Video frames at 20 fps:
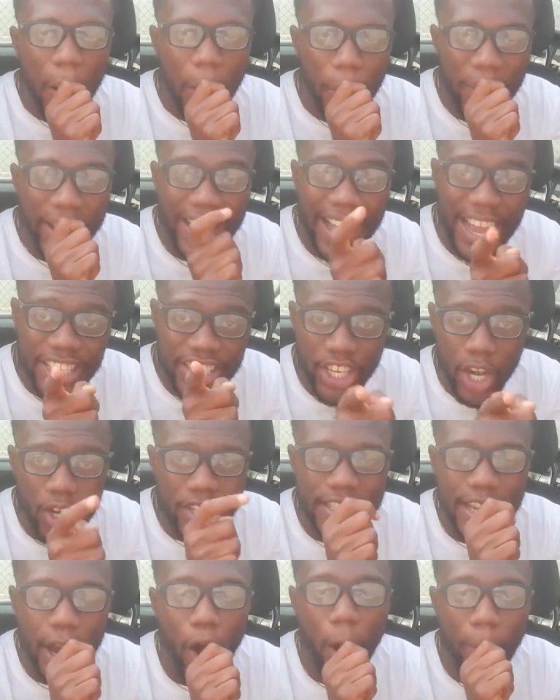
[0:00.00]
me catch or
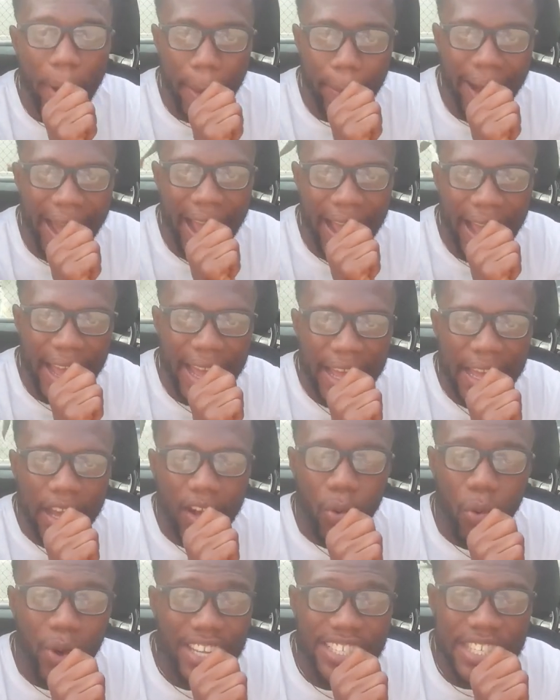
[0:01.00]
say obeba
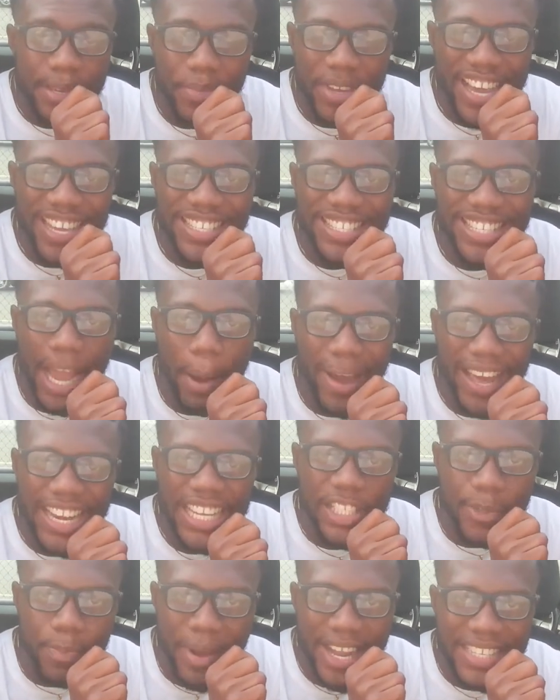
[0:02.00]
wet me as your
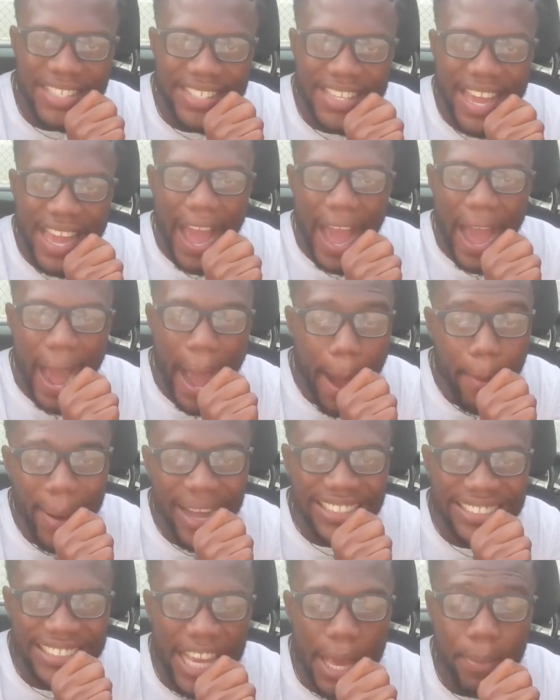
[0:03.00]
management I'm
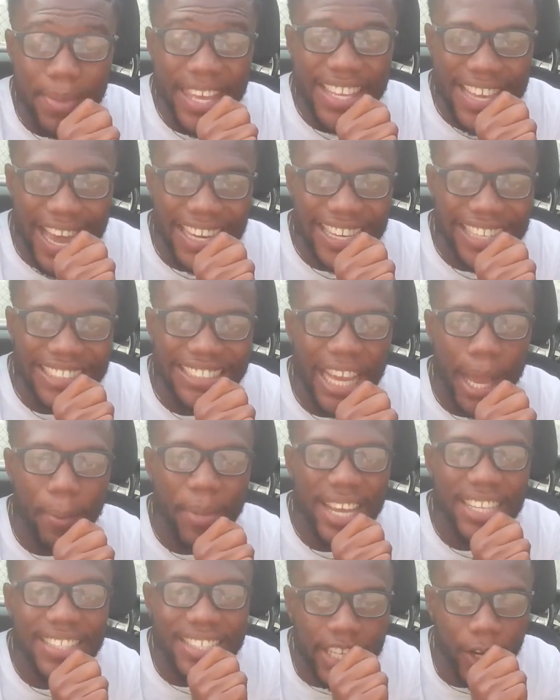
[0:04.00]
a dear me nyane dear
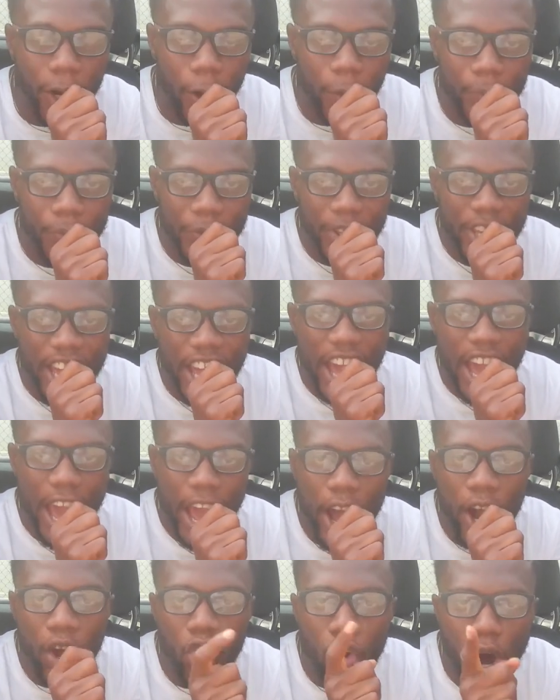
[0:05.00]
me teno
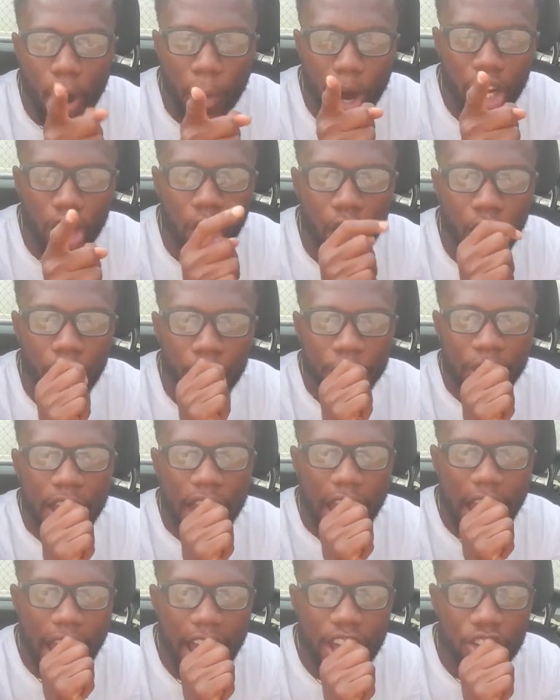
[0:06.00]
and come on
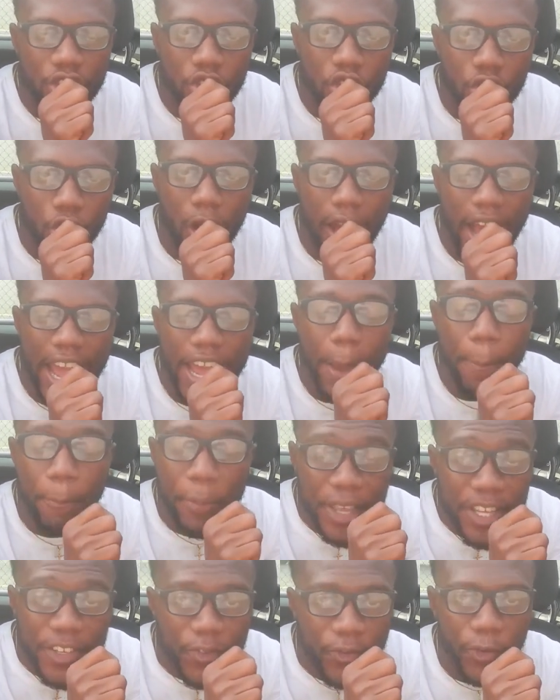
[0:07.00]
and so a
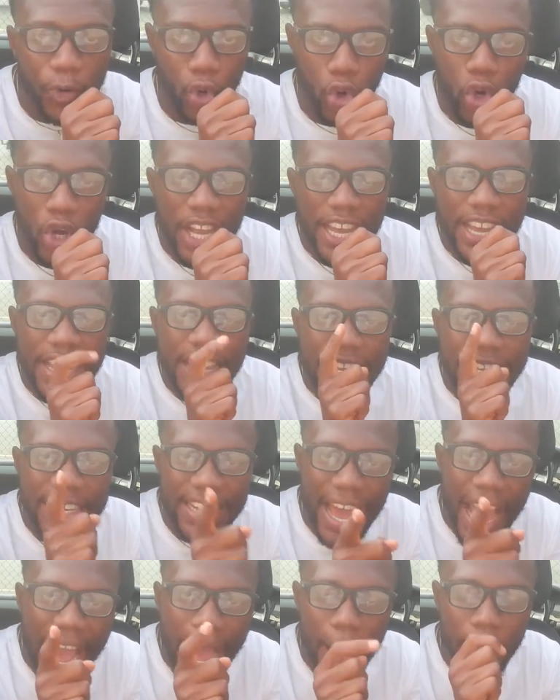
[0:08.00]
peaceful.
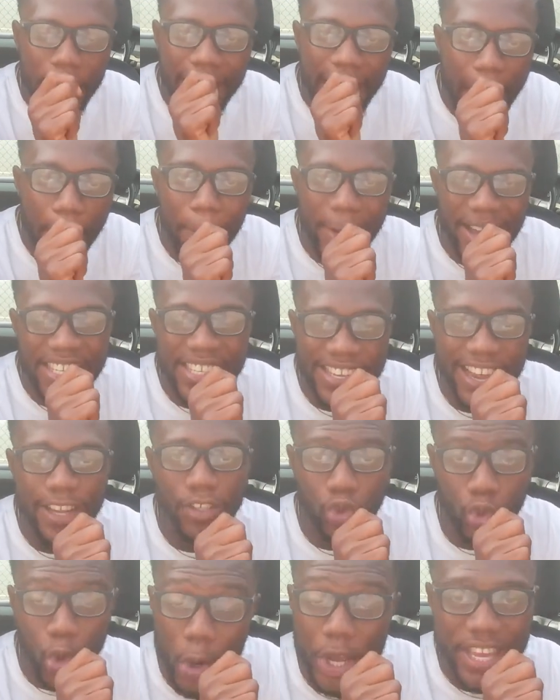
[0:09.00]
Na Kaaba
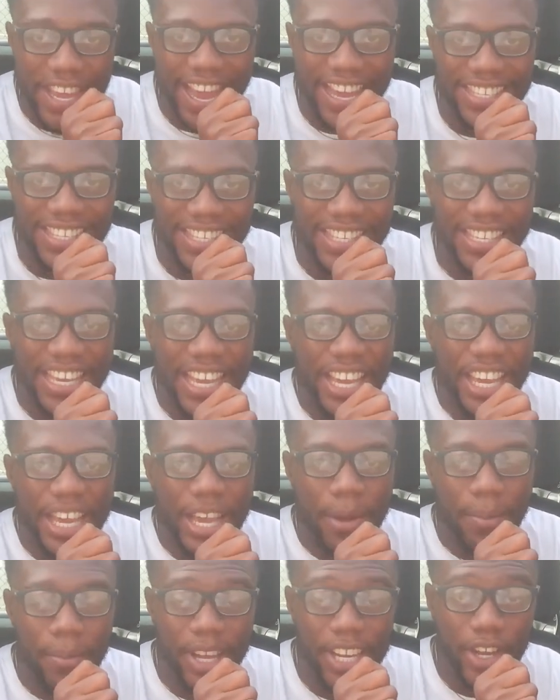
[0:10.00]
signed 2 years.
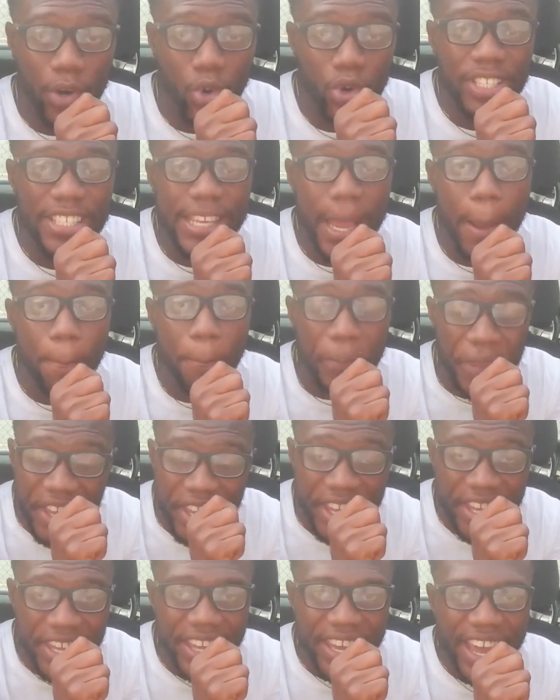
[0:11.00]
Me the hun sem pi
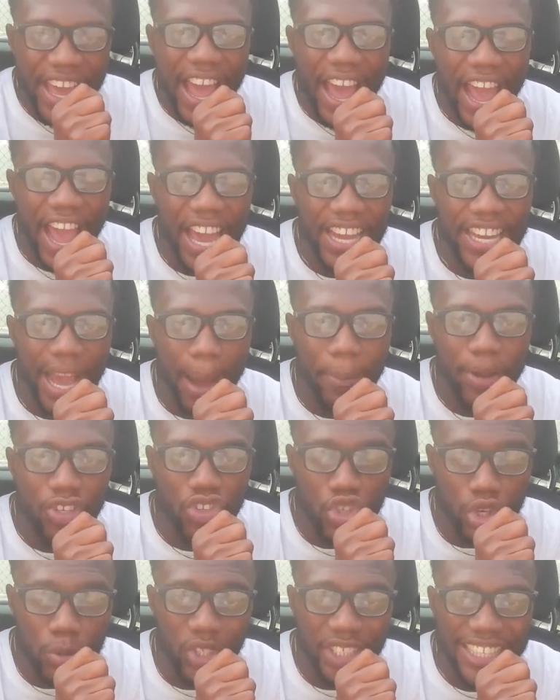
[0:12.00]
Edi abe
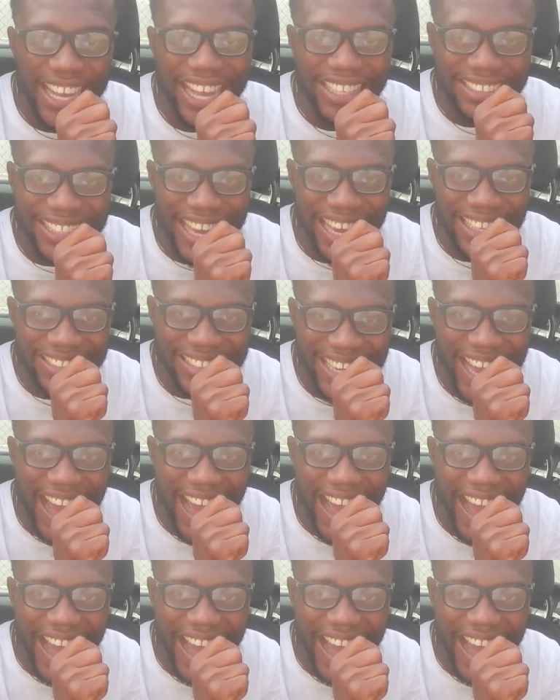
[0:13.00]
sumoni ya dia dia.